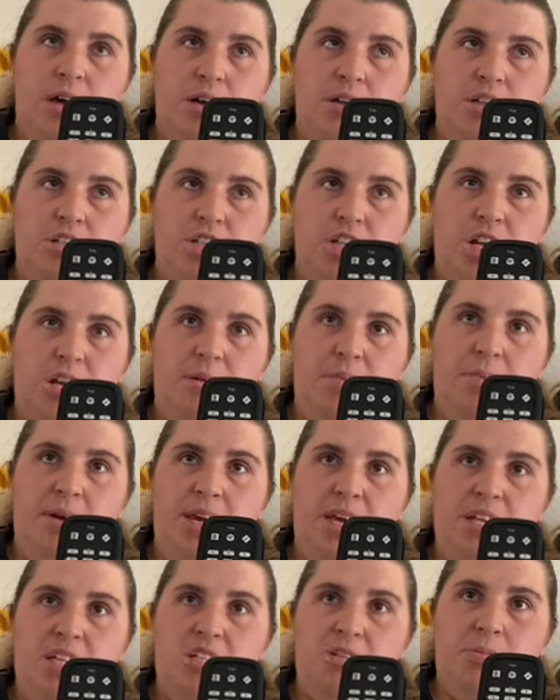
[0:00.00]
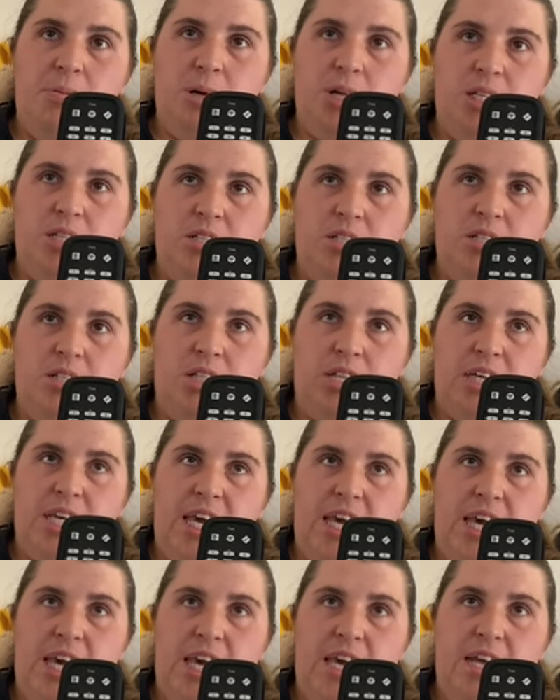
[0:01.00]
didn't mean to press the delete
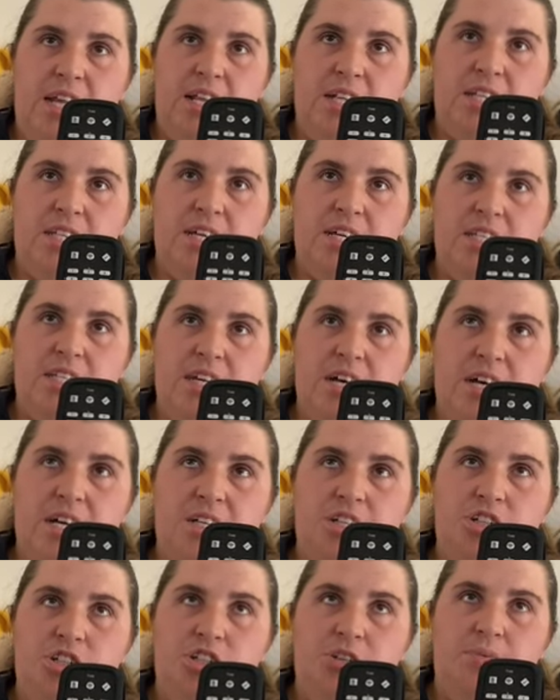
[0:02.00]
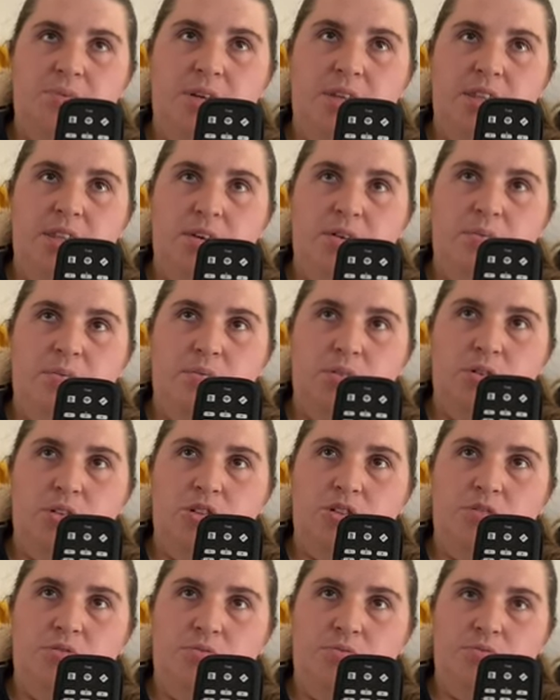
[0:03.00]
key and it has asked you whether you want
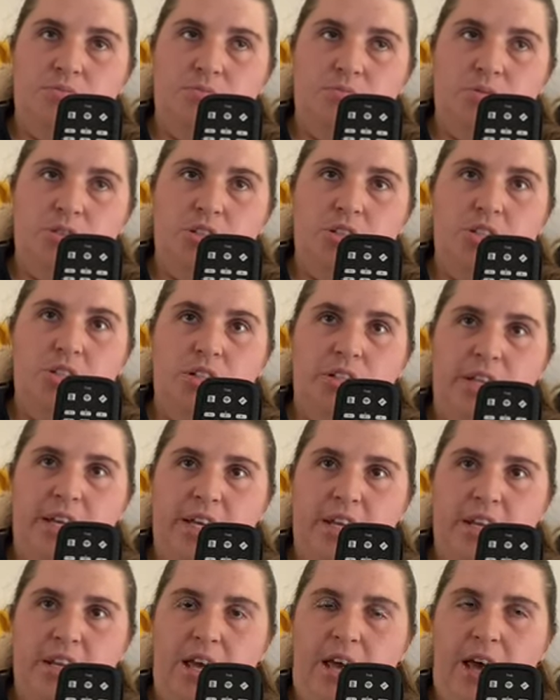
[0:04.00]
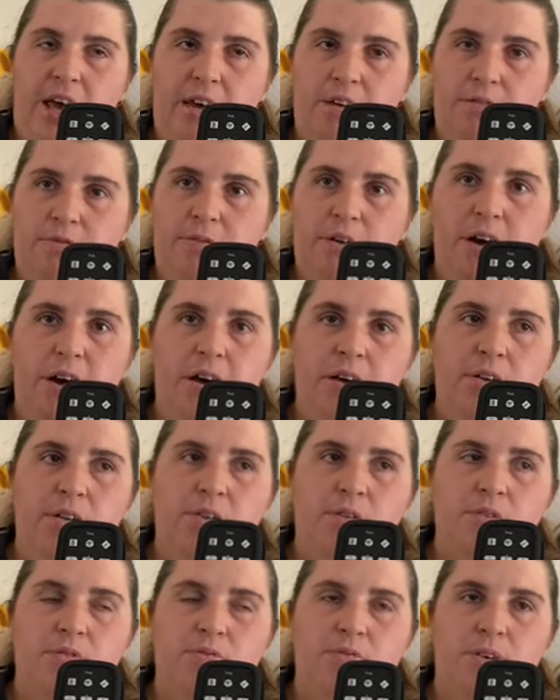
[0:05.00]
to delete a file
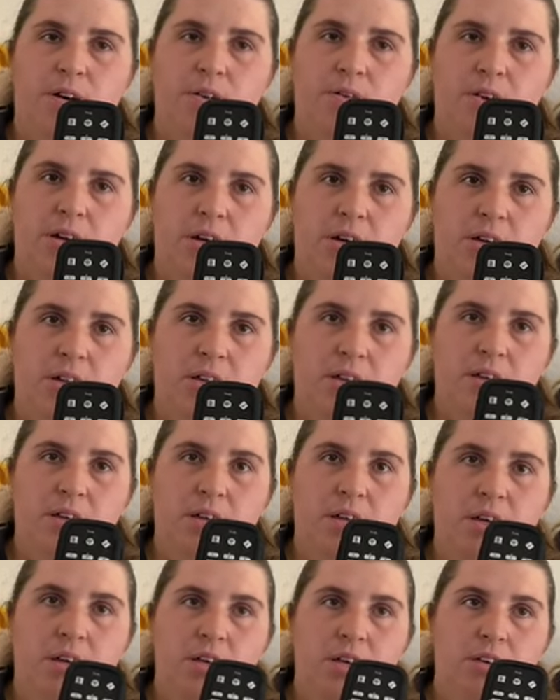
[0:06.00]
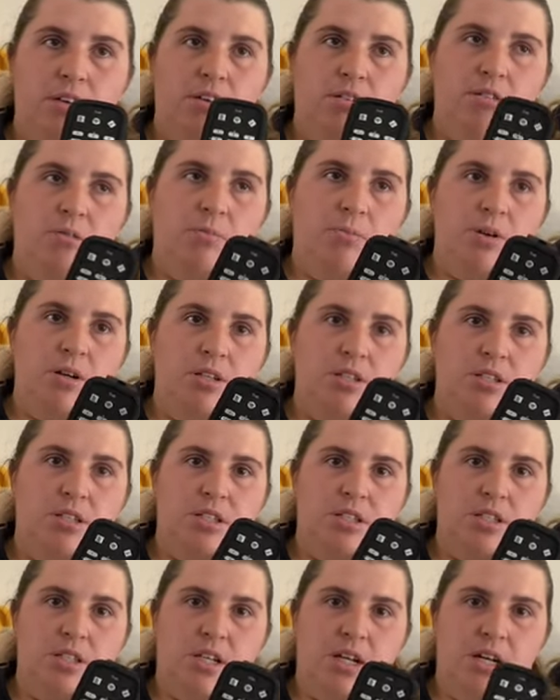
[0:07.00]
or folder, you will press the
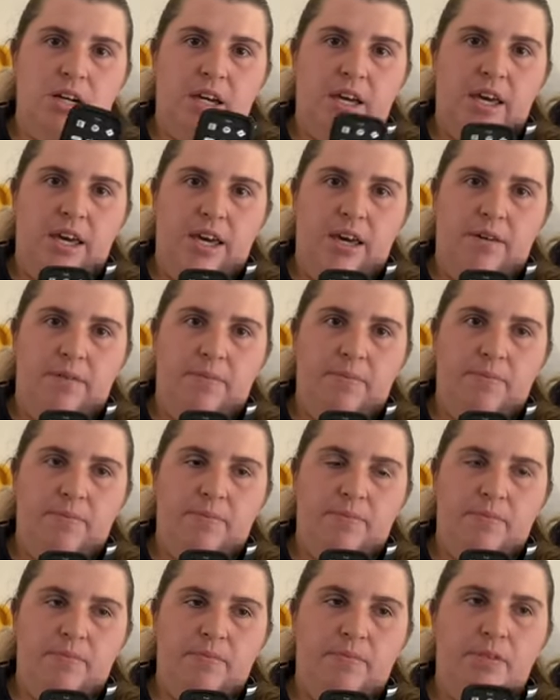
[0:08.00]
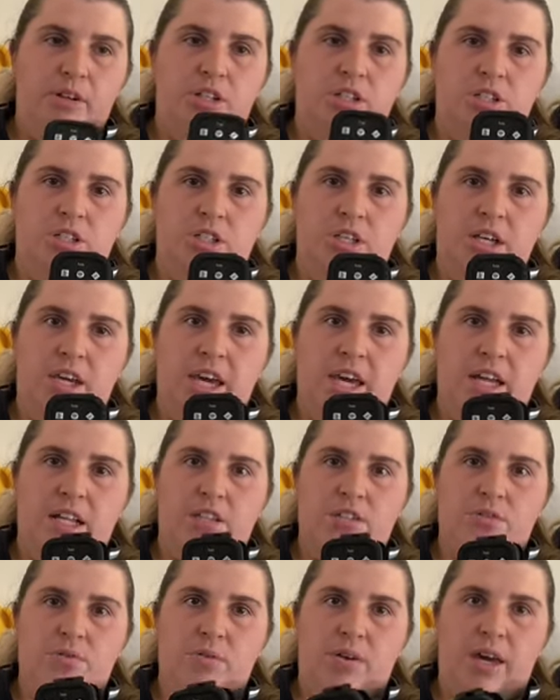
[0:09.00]
star key, which is your
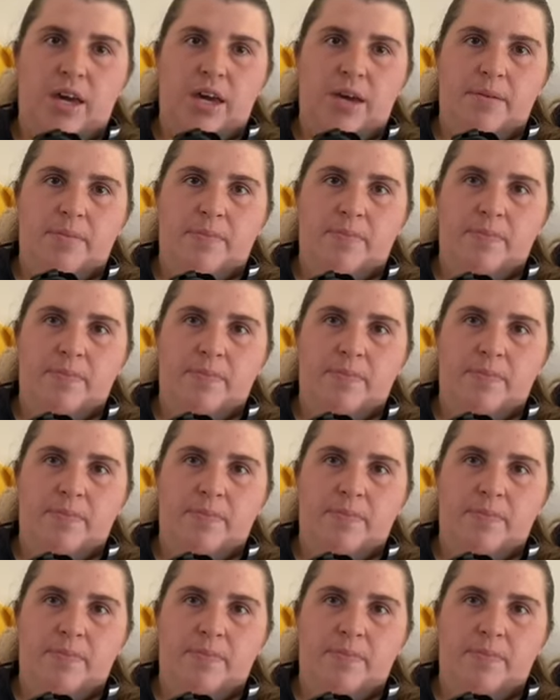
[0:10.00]
cancel key.